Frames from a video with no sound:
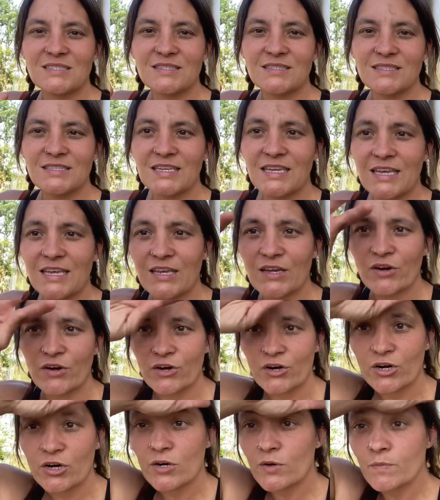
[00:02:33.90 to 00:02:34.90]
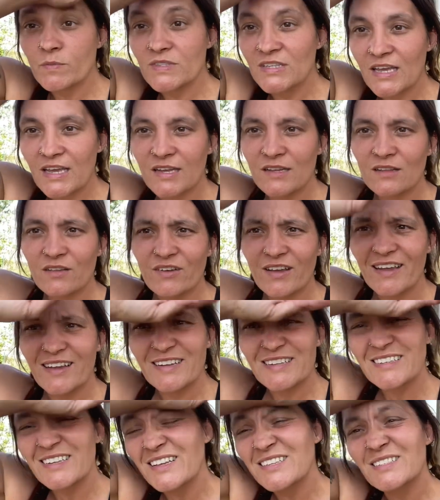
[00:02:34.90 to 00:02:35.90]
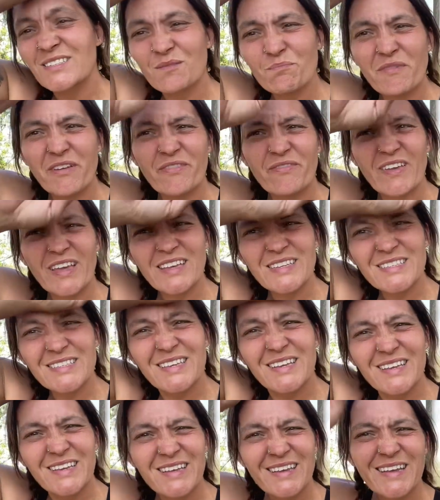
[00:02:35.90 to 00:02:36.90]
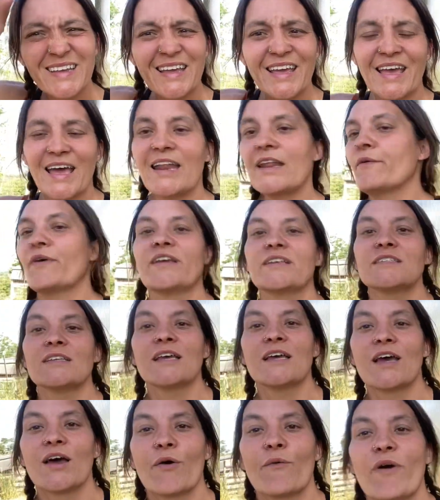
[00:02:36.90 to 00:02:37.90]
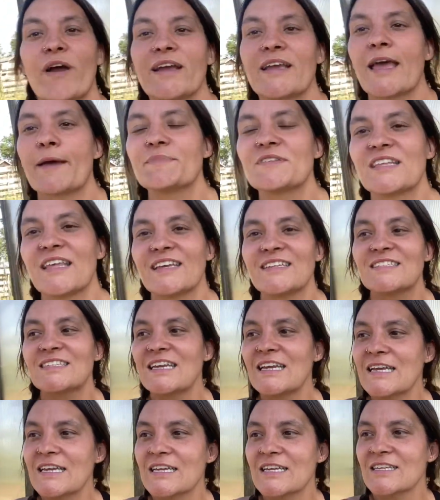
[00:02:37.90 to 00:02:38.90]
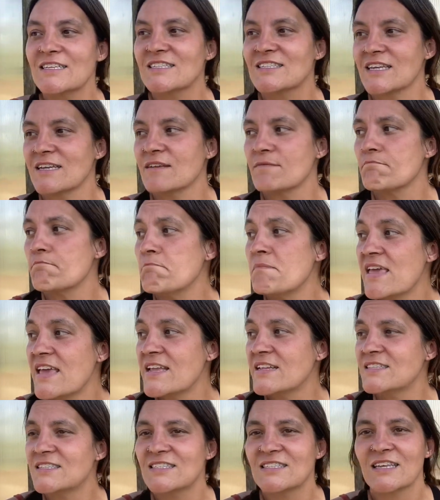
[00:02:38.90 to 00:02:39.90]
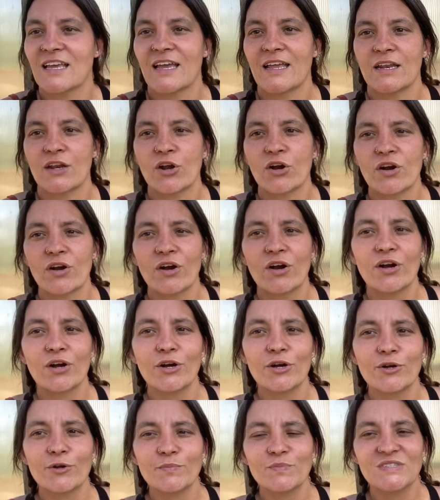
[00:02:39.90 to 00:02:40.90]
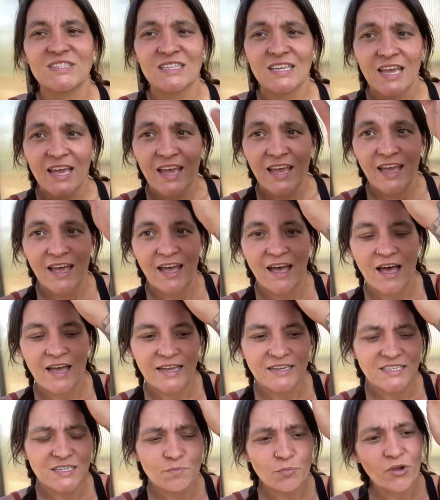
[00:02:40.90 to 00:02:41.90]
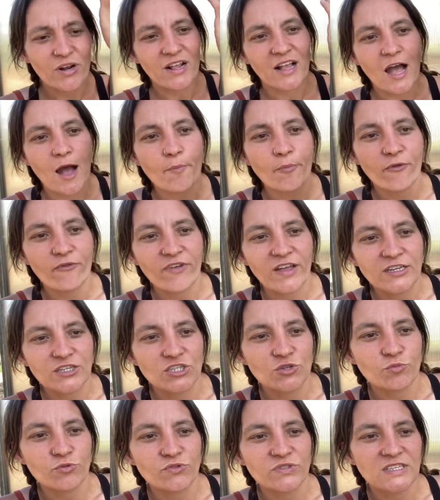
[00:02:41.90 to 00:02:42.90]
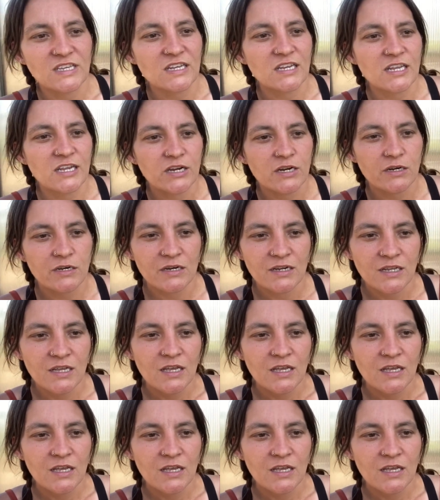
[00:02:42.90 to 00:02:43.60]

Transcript: tea herbs and, I got dust on my face. Anyways, where I kept like teas and mints and herbs. I did put a couple vegetables in here.